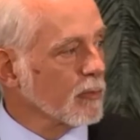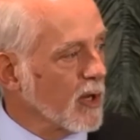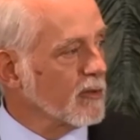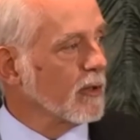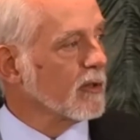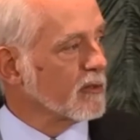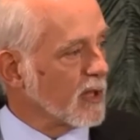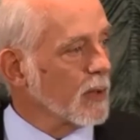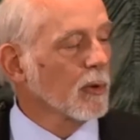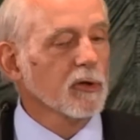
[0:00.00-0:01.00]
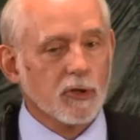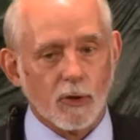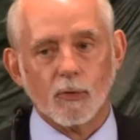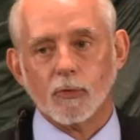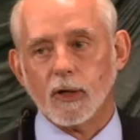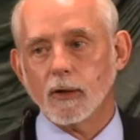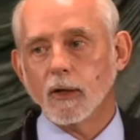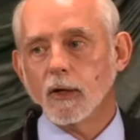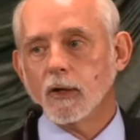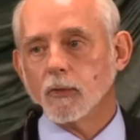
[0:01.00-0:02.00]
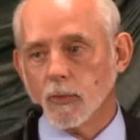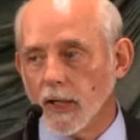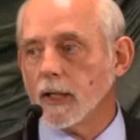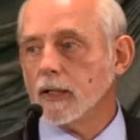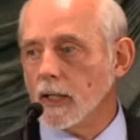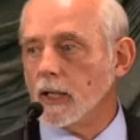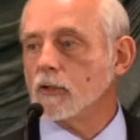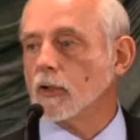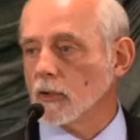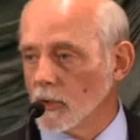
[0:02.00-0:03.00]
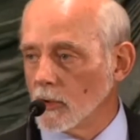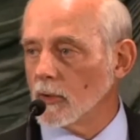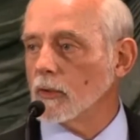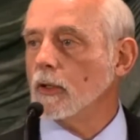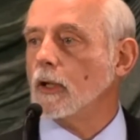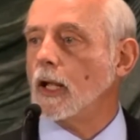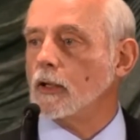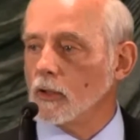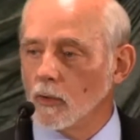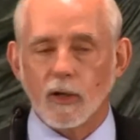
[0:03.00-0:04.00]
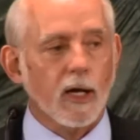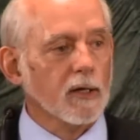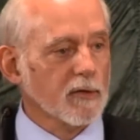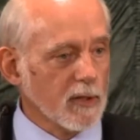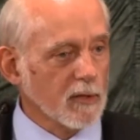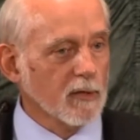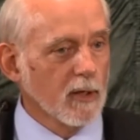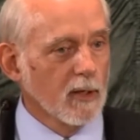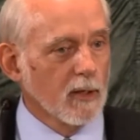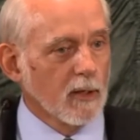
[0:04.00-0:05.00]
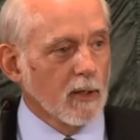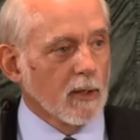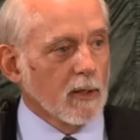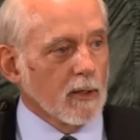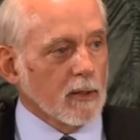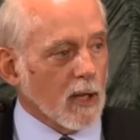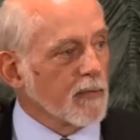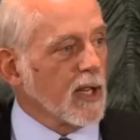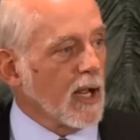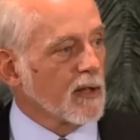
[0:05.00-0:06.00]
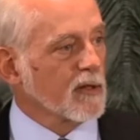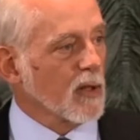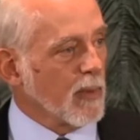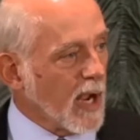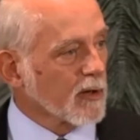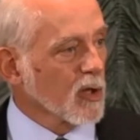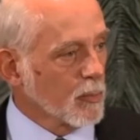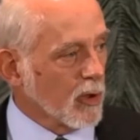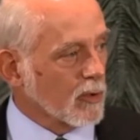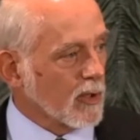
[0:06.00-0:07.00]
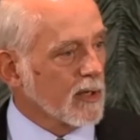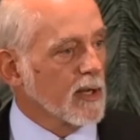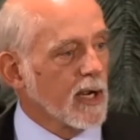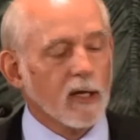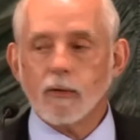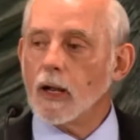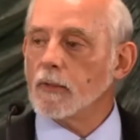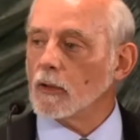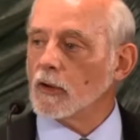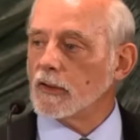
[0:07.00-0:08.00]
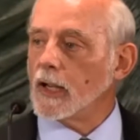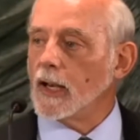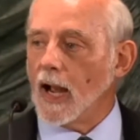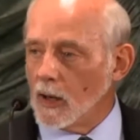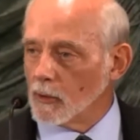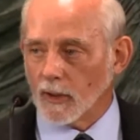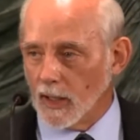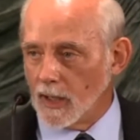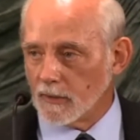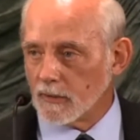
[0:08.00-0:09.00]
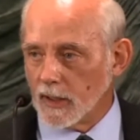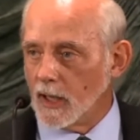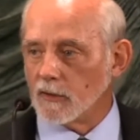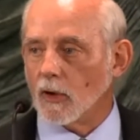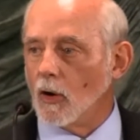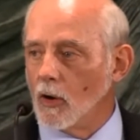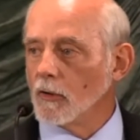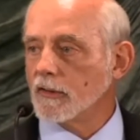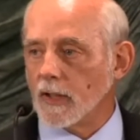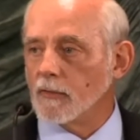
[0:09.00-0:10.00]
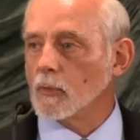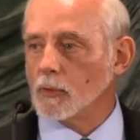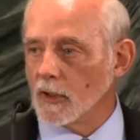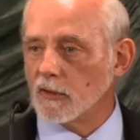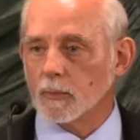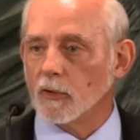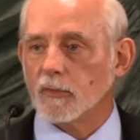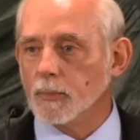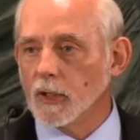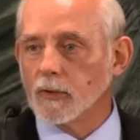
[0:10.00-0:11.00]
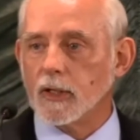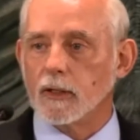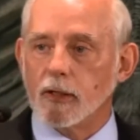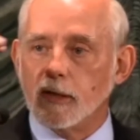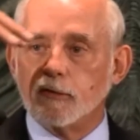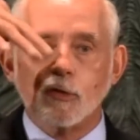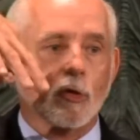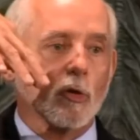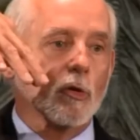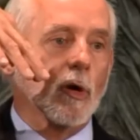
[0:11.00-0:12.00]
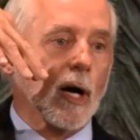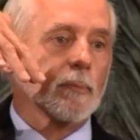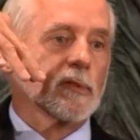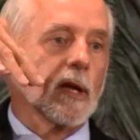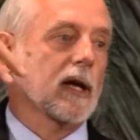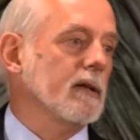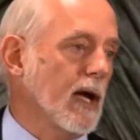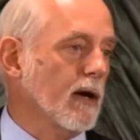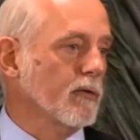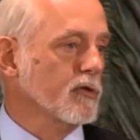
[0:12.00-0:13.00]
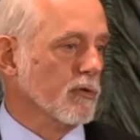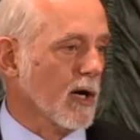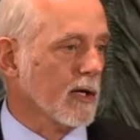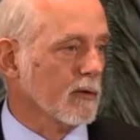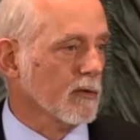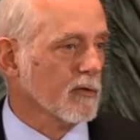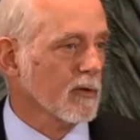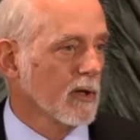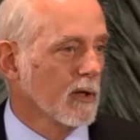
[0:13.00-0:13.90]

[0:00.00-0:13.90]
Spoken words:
raising disabled children, really need to learn and utilize these. Covey has at the back of the book a diagram that looks like an hourglass that has all 7 principles built into these 2 upside-down triangles.